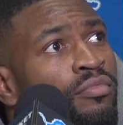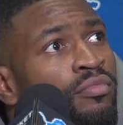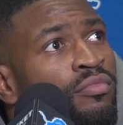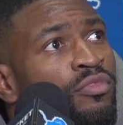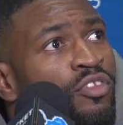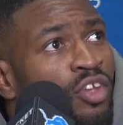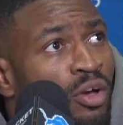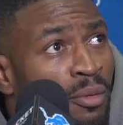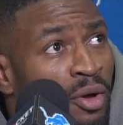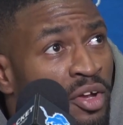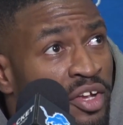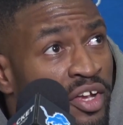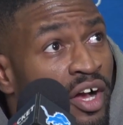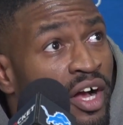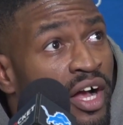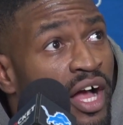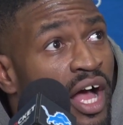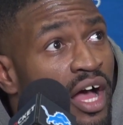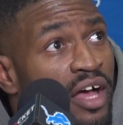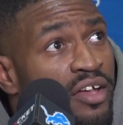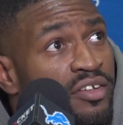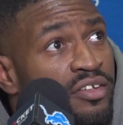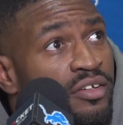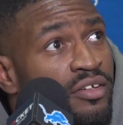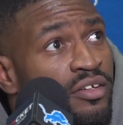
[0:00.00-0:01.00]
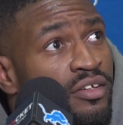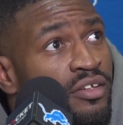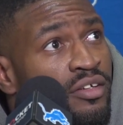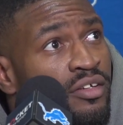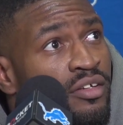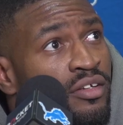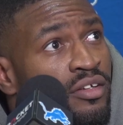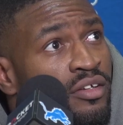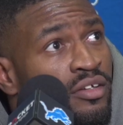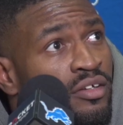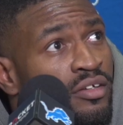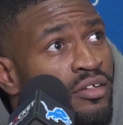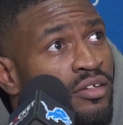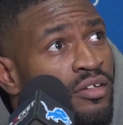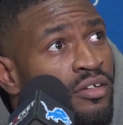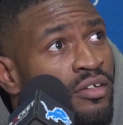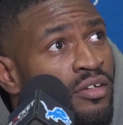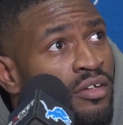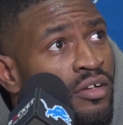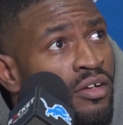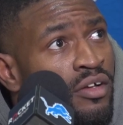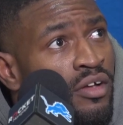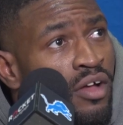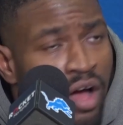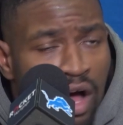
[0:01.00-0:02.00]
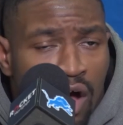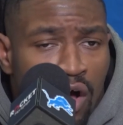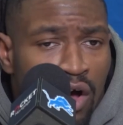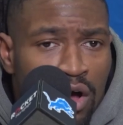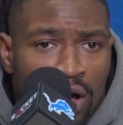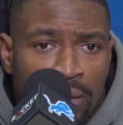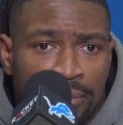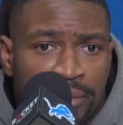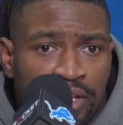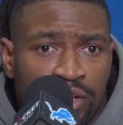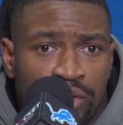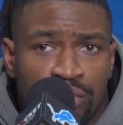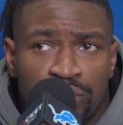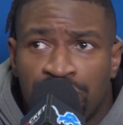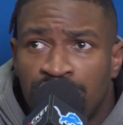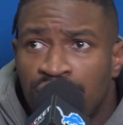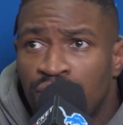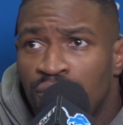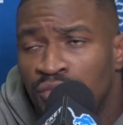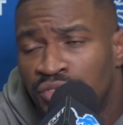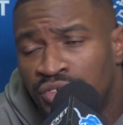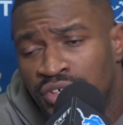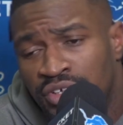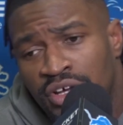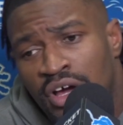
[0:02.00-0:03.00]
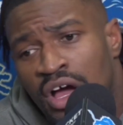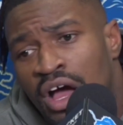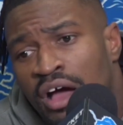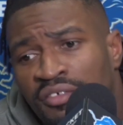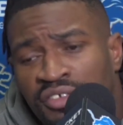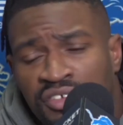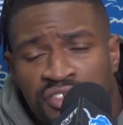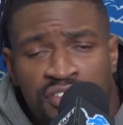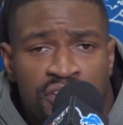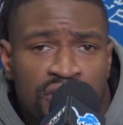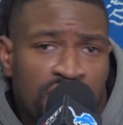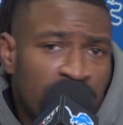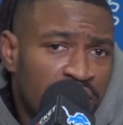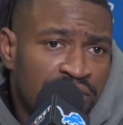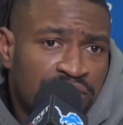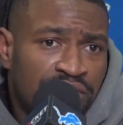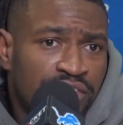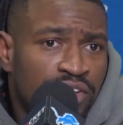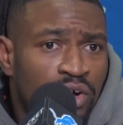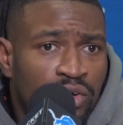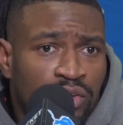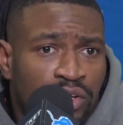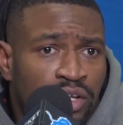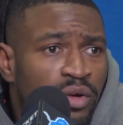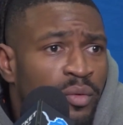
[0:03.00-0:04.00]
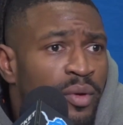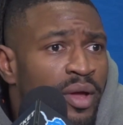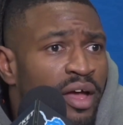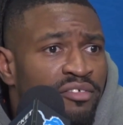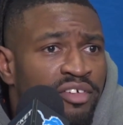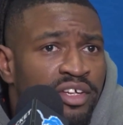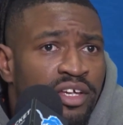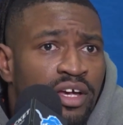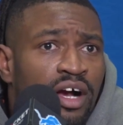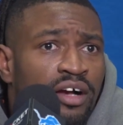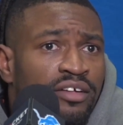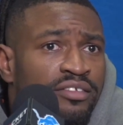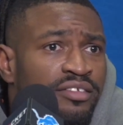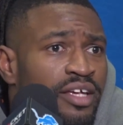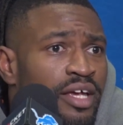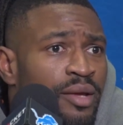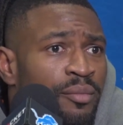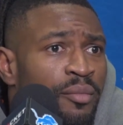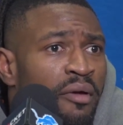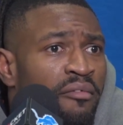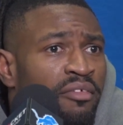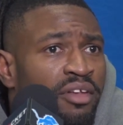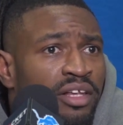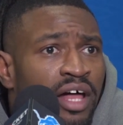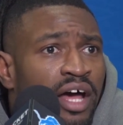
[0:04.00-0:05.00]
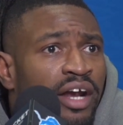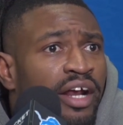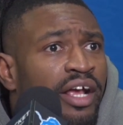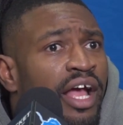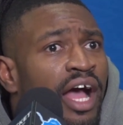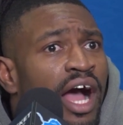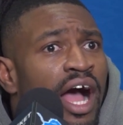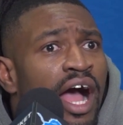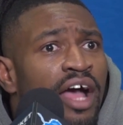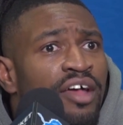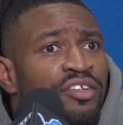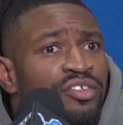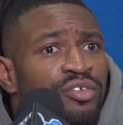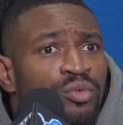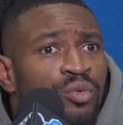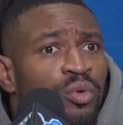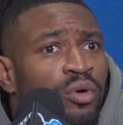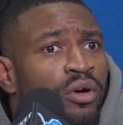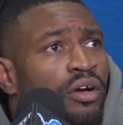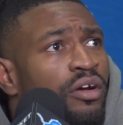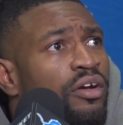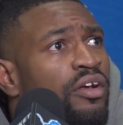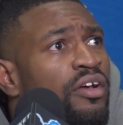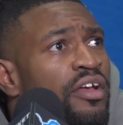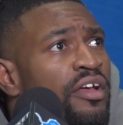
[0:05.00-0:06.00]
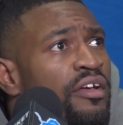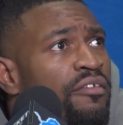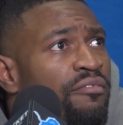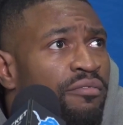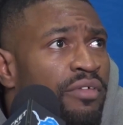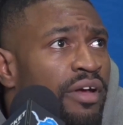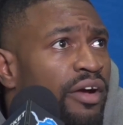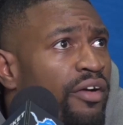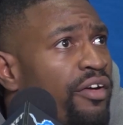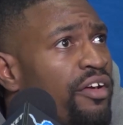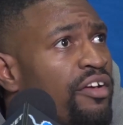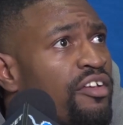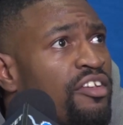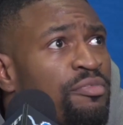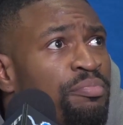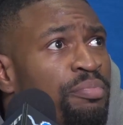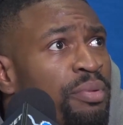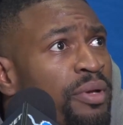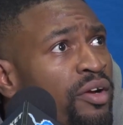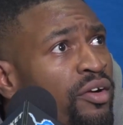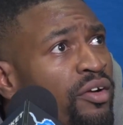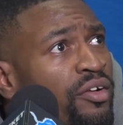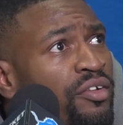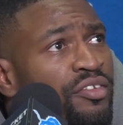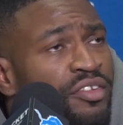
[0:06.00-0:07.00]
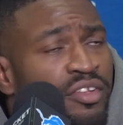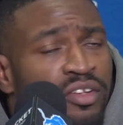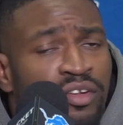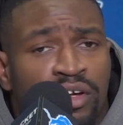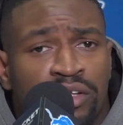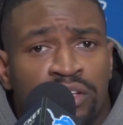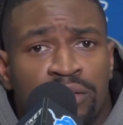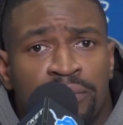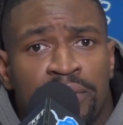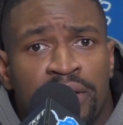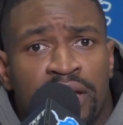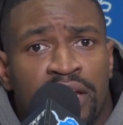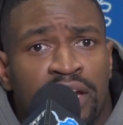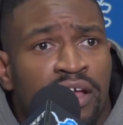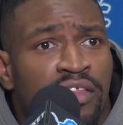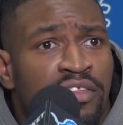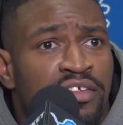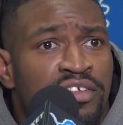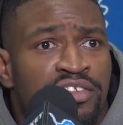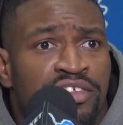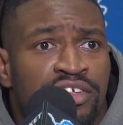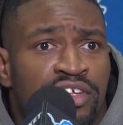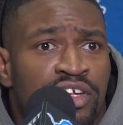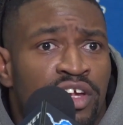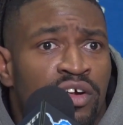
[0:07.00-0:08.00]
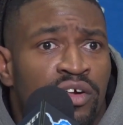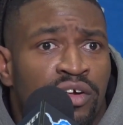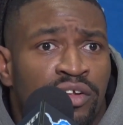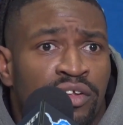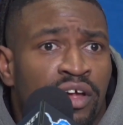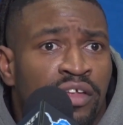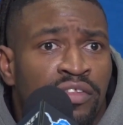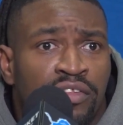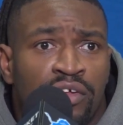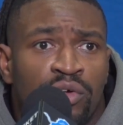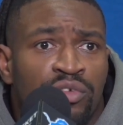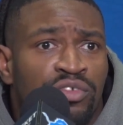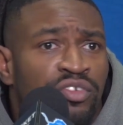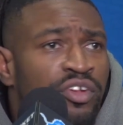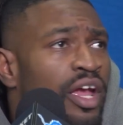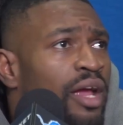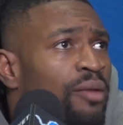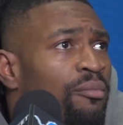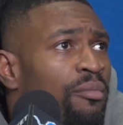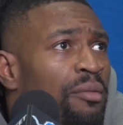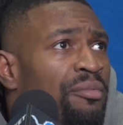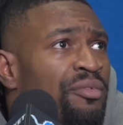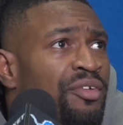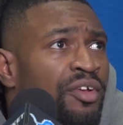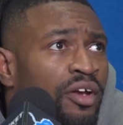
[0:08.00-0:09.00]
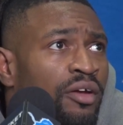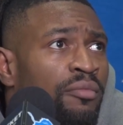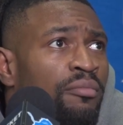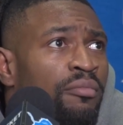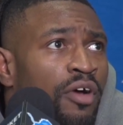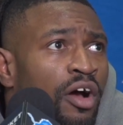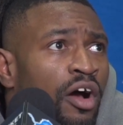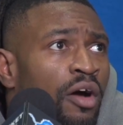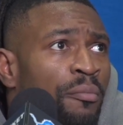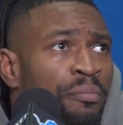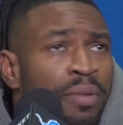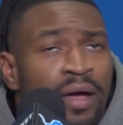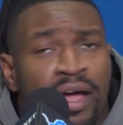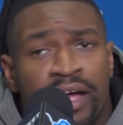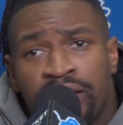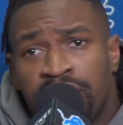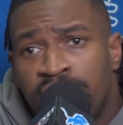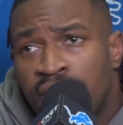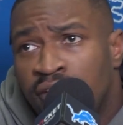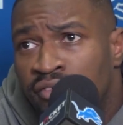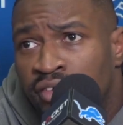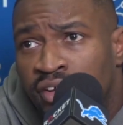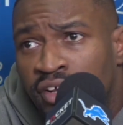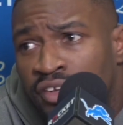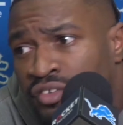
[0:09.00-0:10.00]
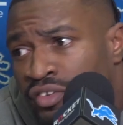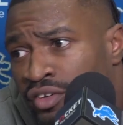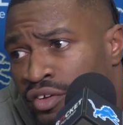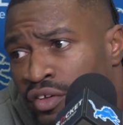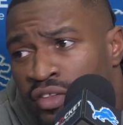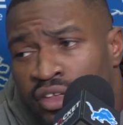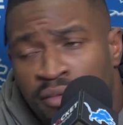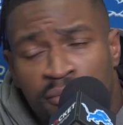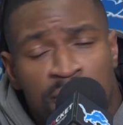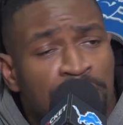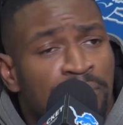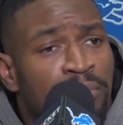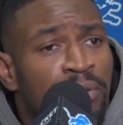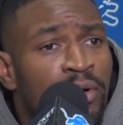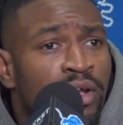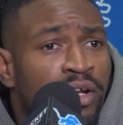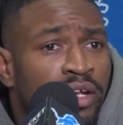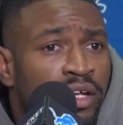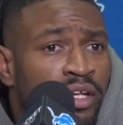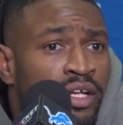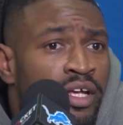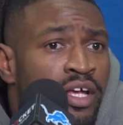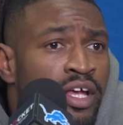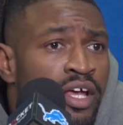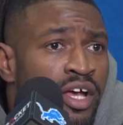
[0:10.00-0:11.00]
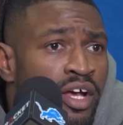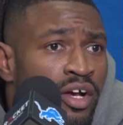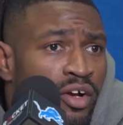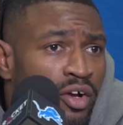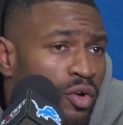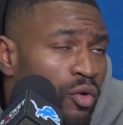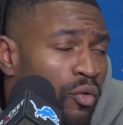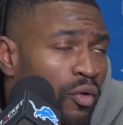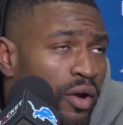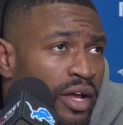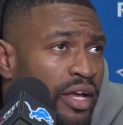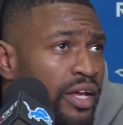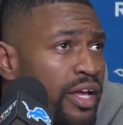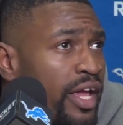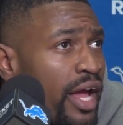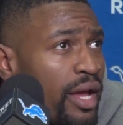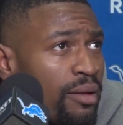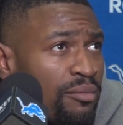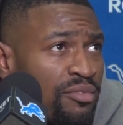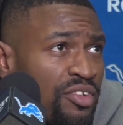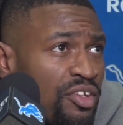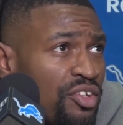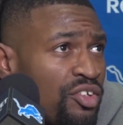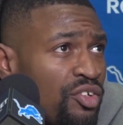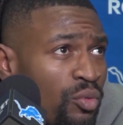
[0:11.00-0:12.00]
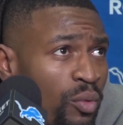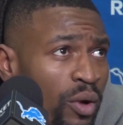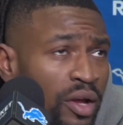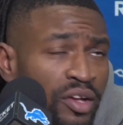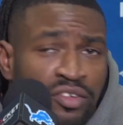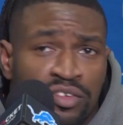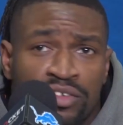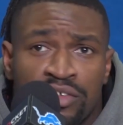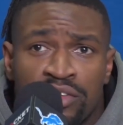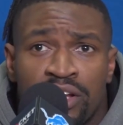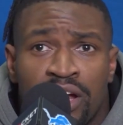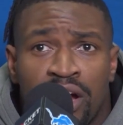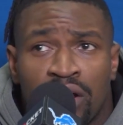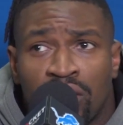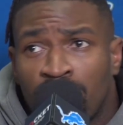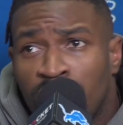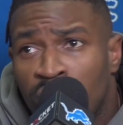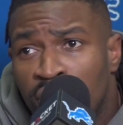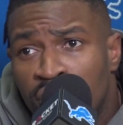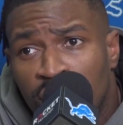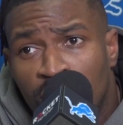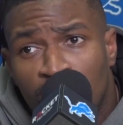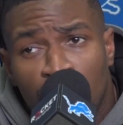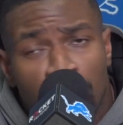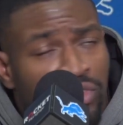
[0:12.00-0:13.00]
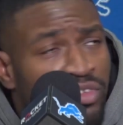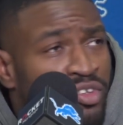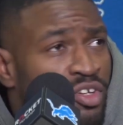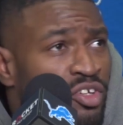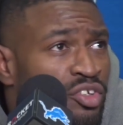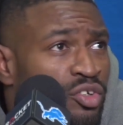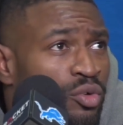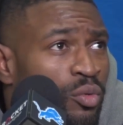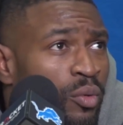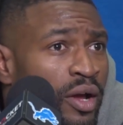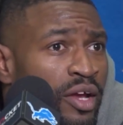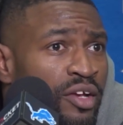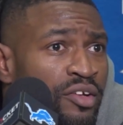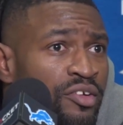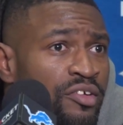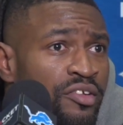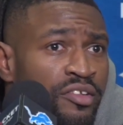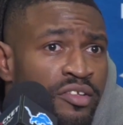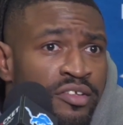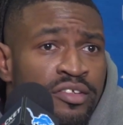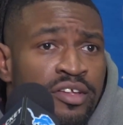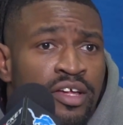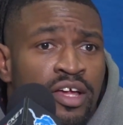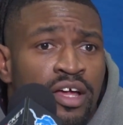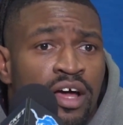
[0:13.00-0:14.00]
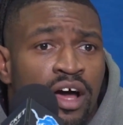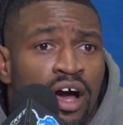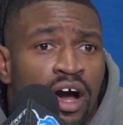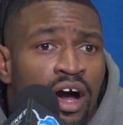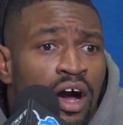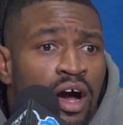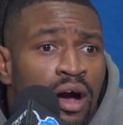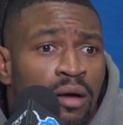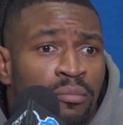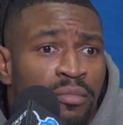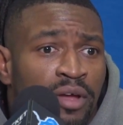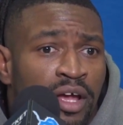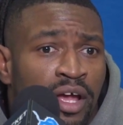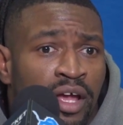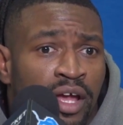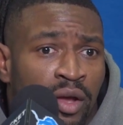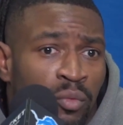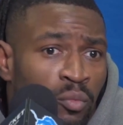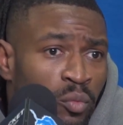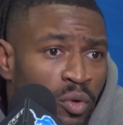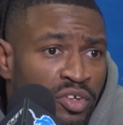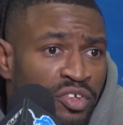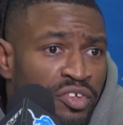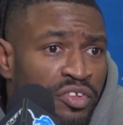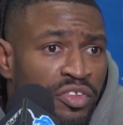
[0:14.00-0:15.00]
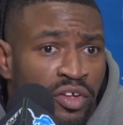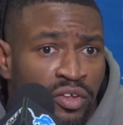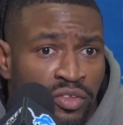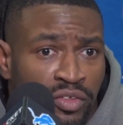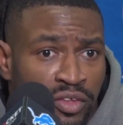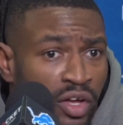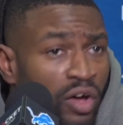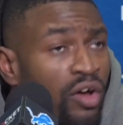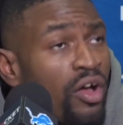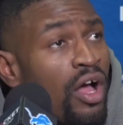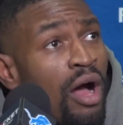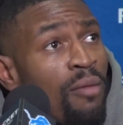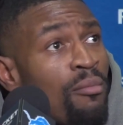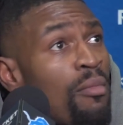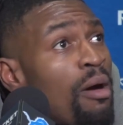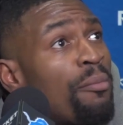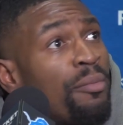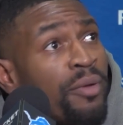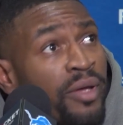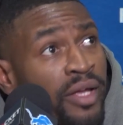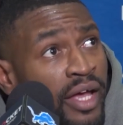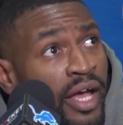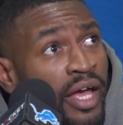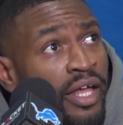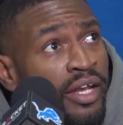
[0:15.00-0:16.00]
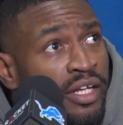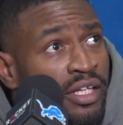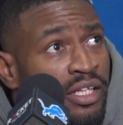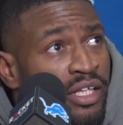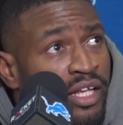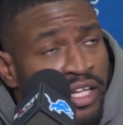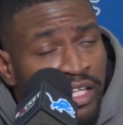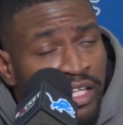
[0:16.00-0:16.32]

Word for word: Talking about young guys? Yeah. Oh, I mean, it was huge. You know, obviously it's known, you know, we have a young team. We have a lot of guys who weren't very experienced, you know, at the beginning of this year. And, and those game reps are going to uh, pay dividends. You know, they've been put in great game situations now, critical situations um, in, in which th they'll come up again in,